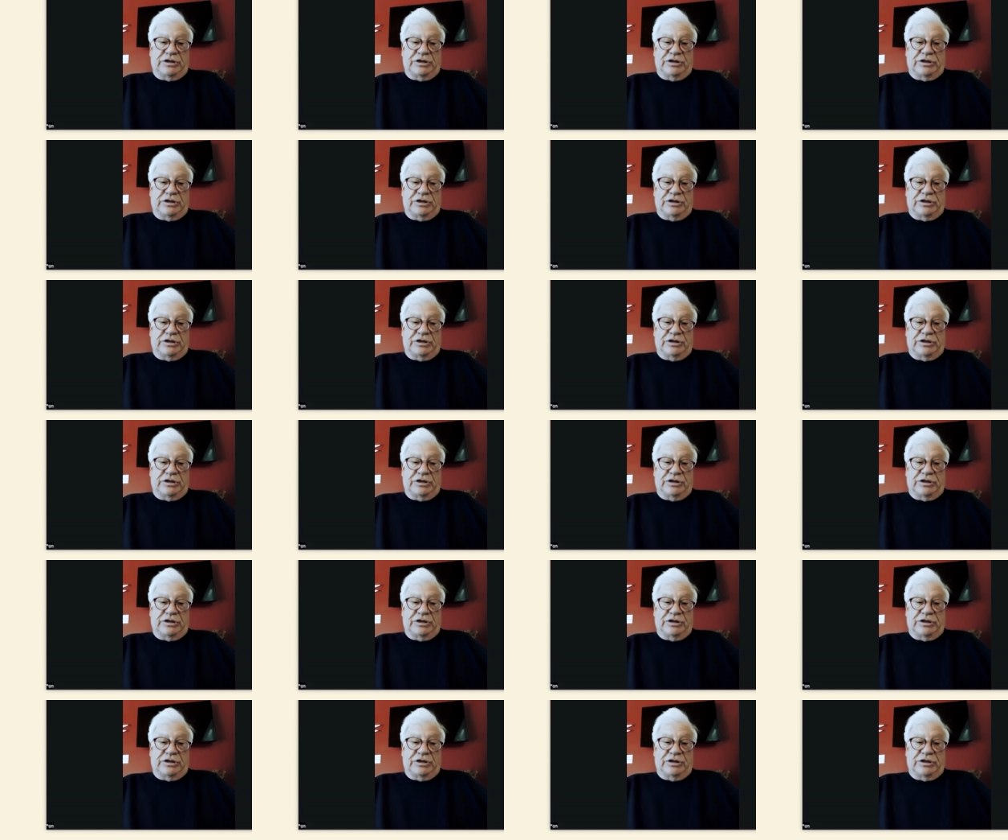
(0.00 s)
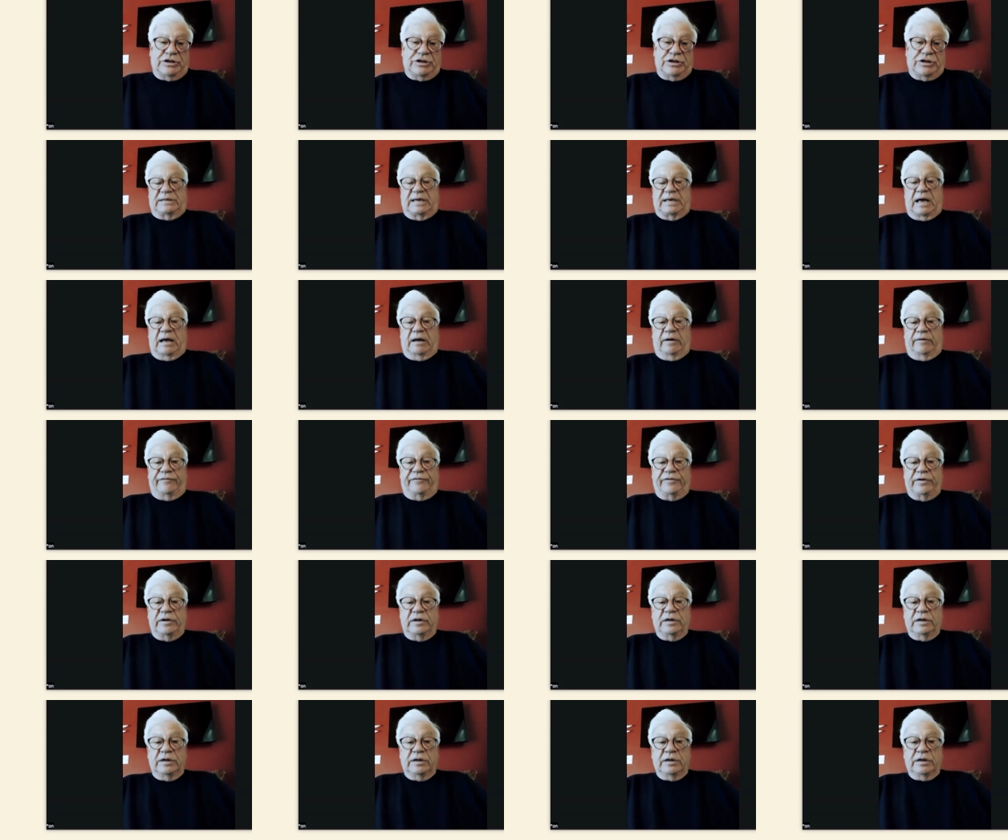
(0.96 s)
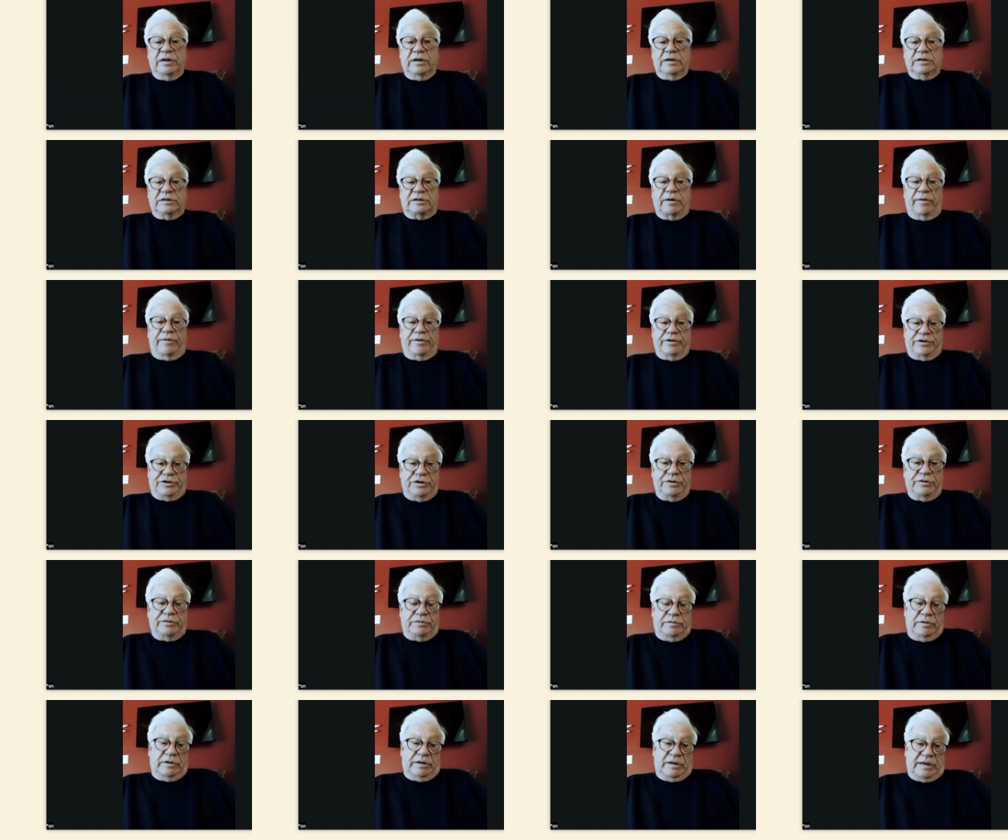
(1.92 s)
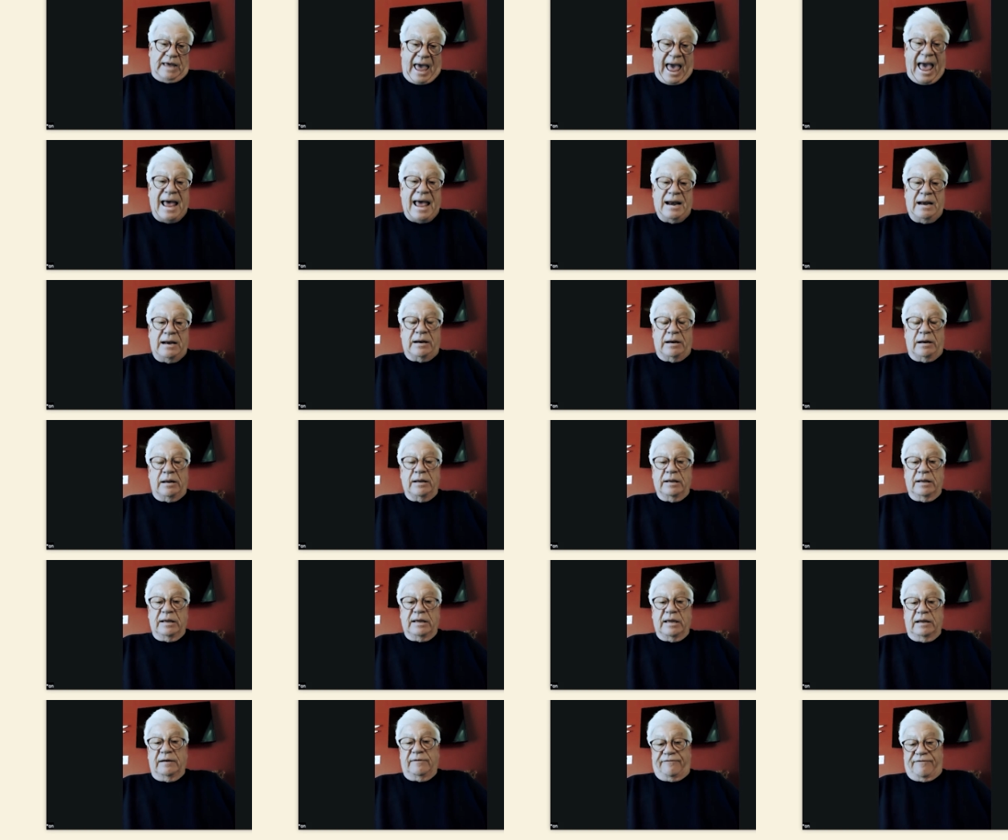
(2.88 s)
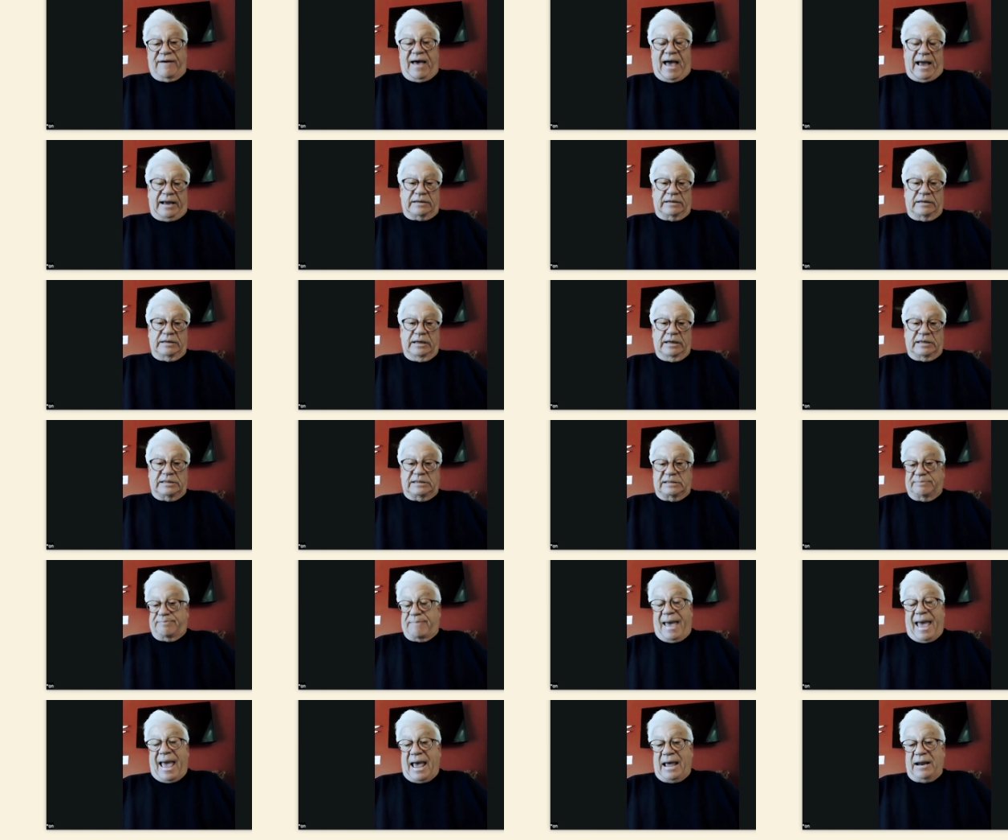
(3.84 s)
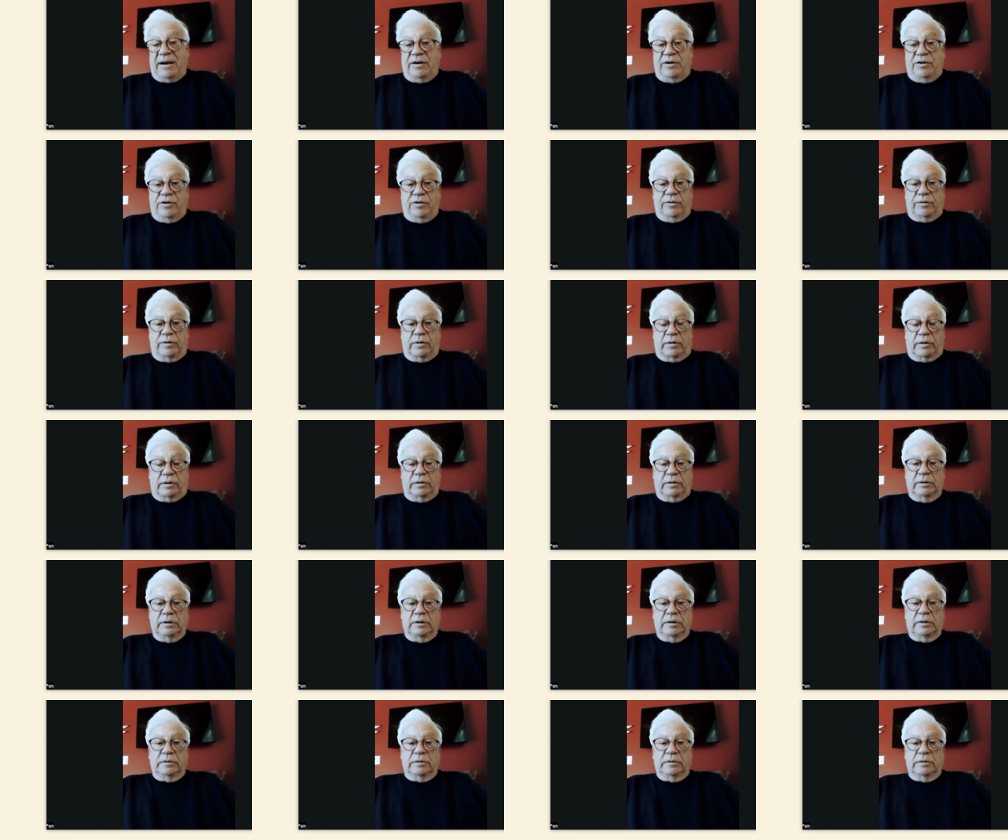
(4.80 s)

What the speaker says: learning about yourself so that you can, in fact, expand your